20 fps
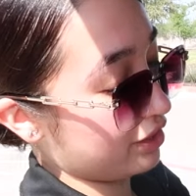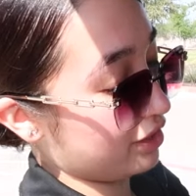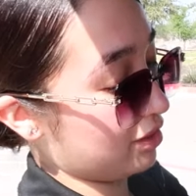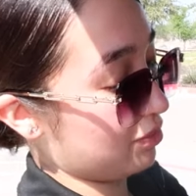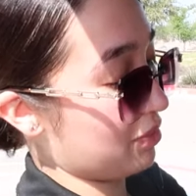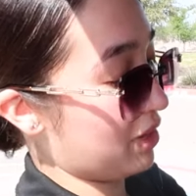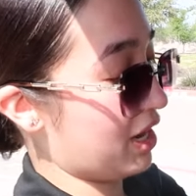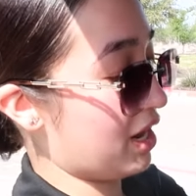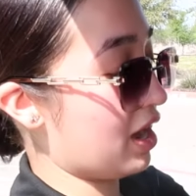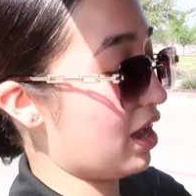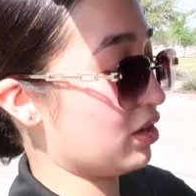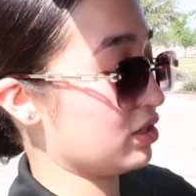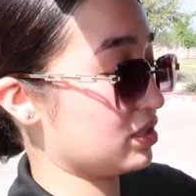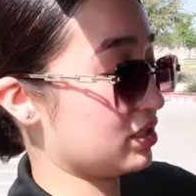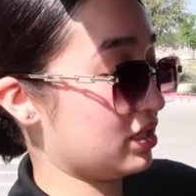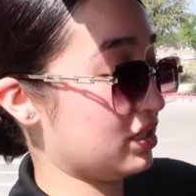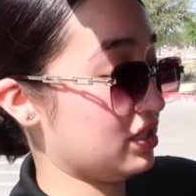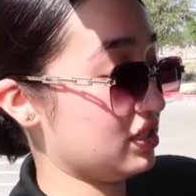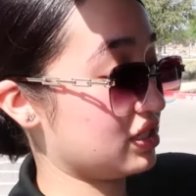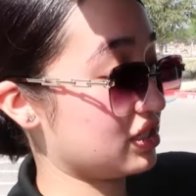and then my house
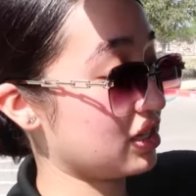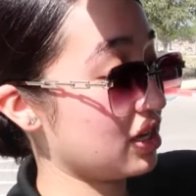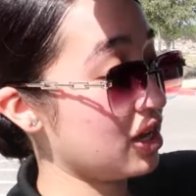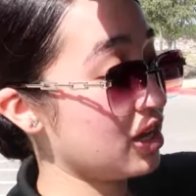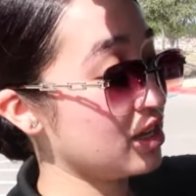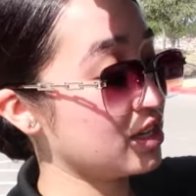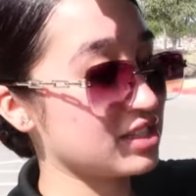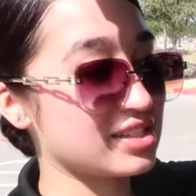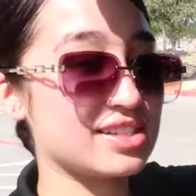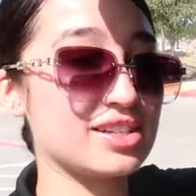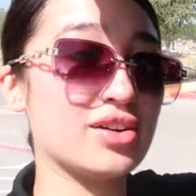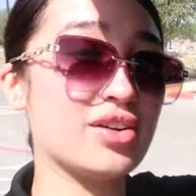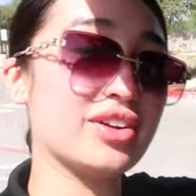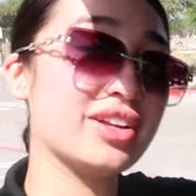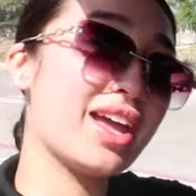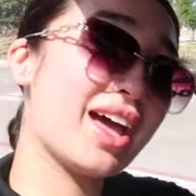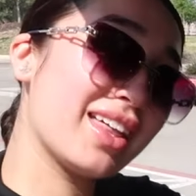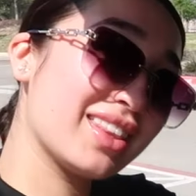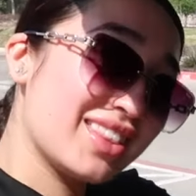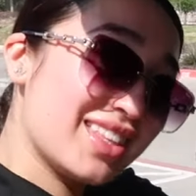keys. So
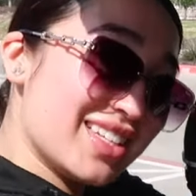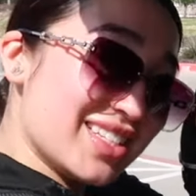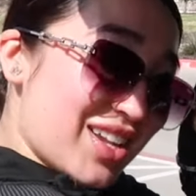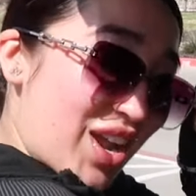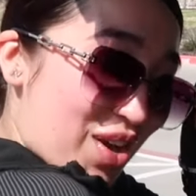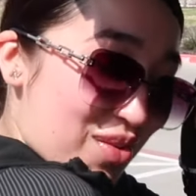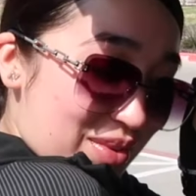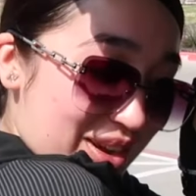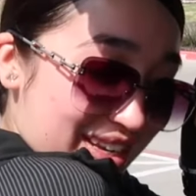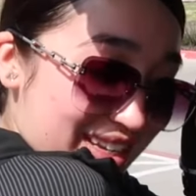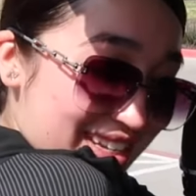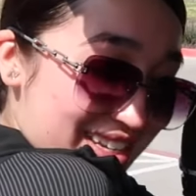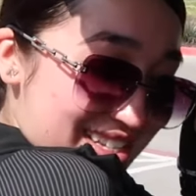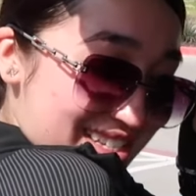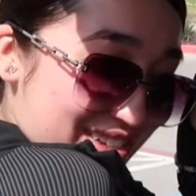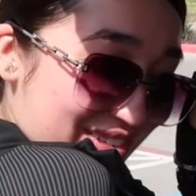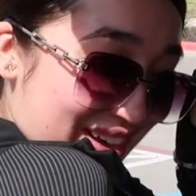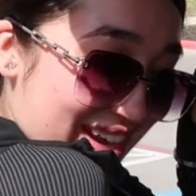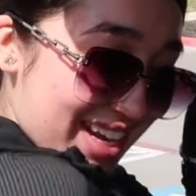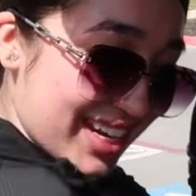yeah, these are my keys